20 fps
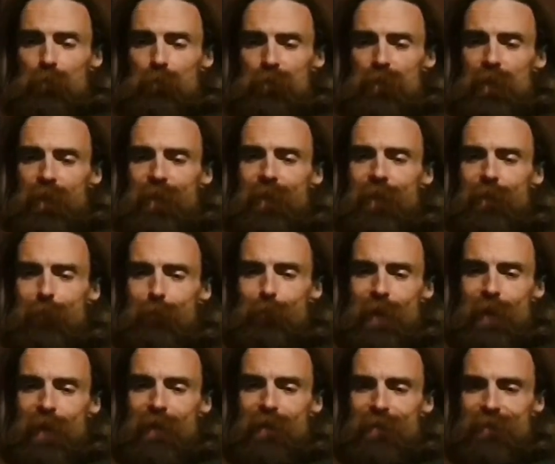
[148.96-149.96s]
But the heat
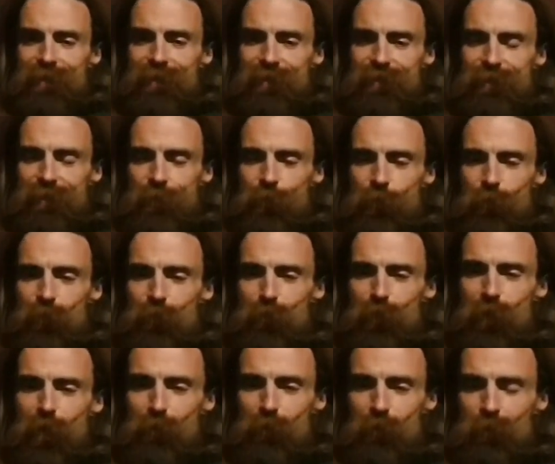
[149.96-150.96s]
mass is this enormous
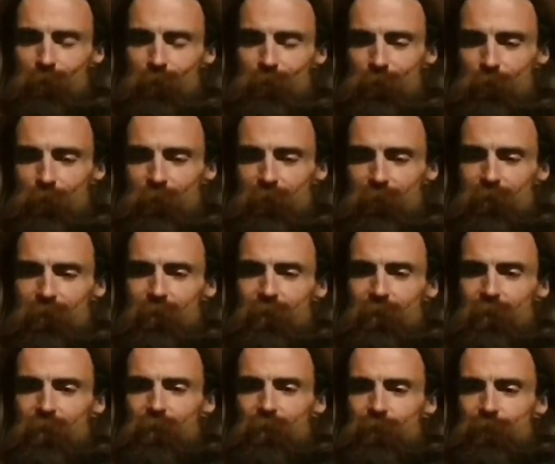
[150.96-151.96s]
problem. Like, so
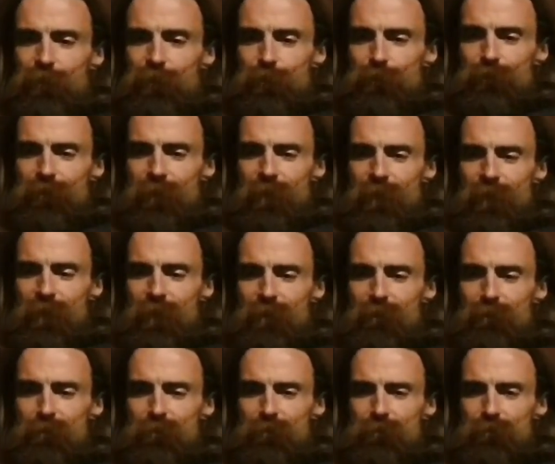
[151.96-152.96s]
you've
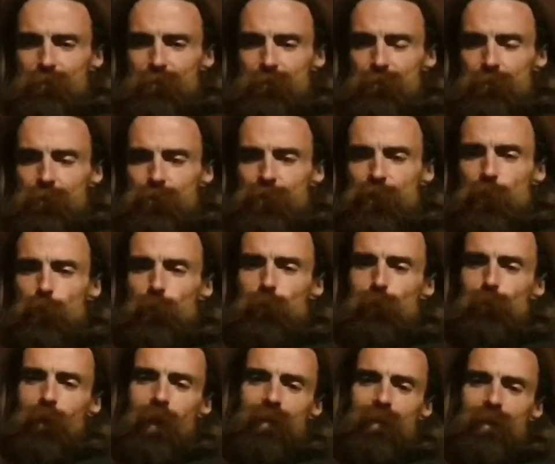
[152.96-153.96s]
got, could
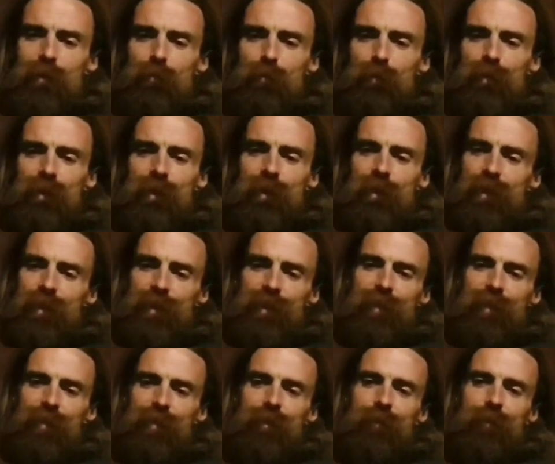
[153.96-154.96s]
we possibly
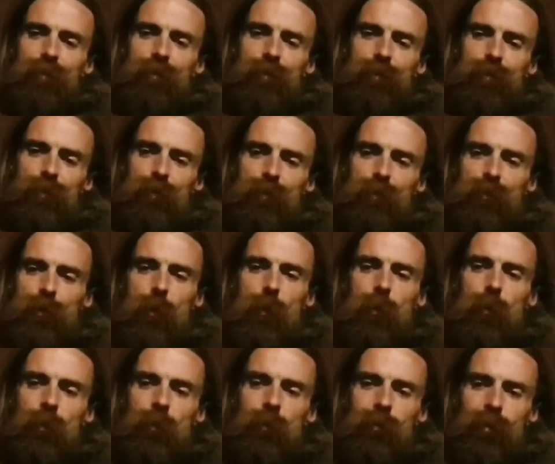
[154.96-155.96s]
heat
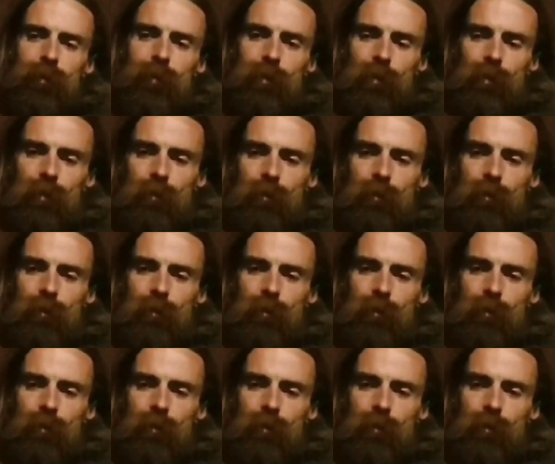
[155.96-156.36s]
stone